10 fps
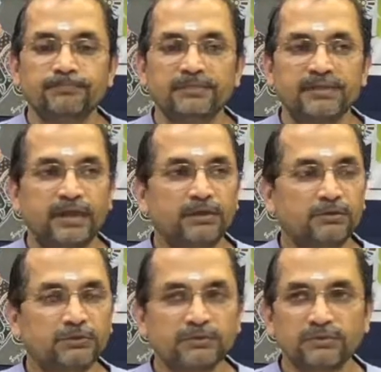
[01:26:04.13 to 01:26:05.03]
thank you
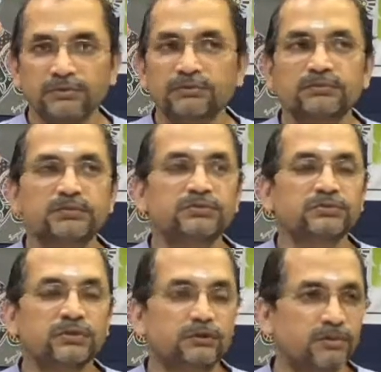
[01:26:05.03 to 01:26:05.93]
to
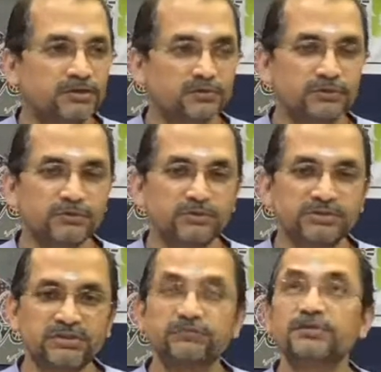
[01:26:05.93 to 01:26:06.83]
Kumaraswamy Joshi
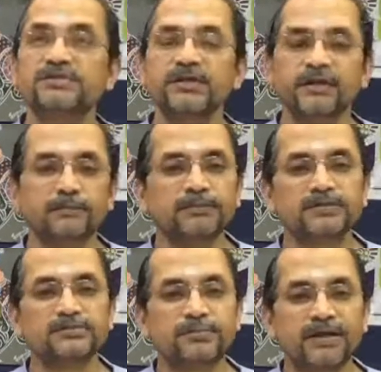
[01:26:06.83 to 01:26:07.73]
ji for setting up
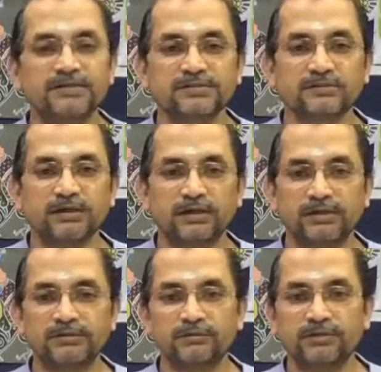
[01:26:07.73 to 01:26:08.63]
this space
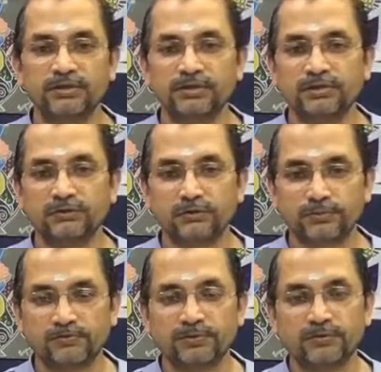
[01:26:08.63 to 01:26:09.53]
to be
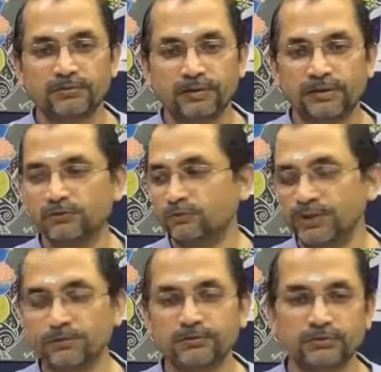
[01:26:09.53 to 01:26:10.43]

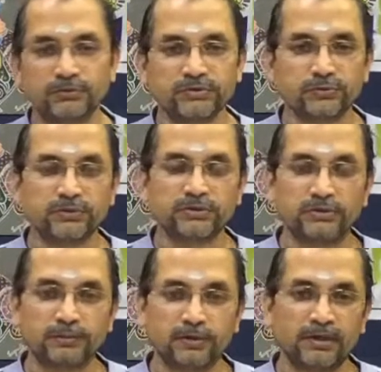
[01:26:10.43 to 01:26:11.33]
able to do this
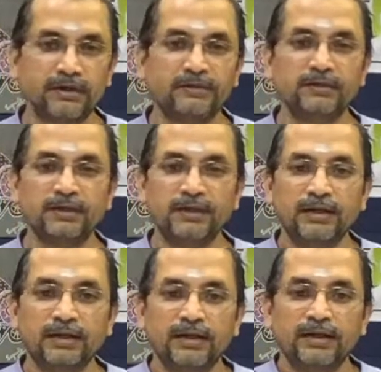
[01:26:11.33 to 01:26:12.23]
workshop online,
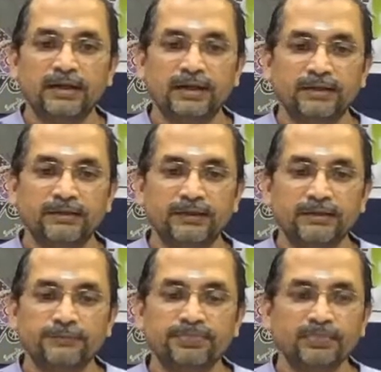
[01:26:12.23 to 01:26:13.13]
and
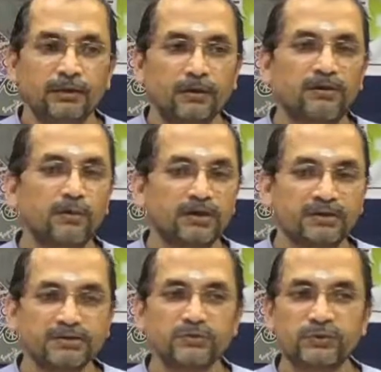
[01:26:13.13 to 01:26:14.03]
all the
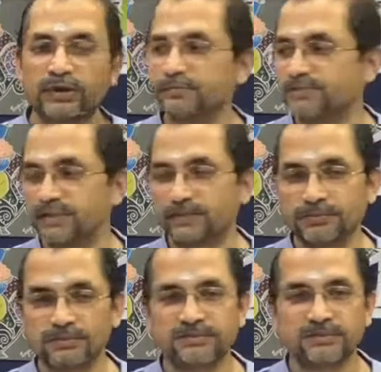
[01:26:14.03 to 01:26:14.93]
volunteers who helped set up
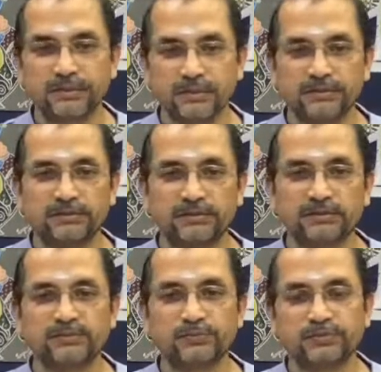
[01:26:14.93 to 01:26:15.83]
this
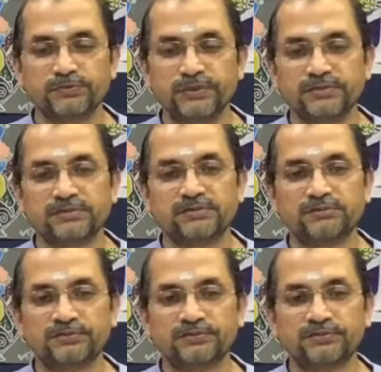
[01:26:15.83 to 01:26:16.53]
workspace.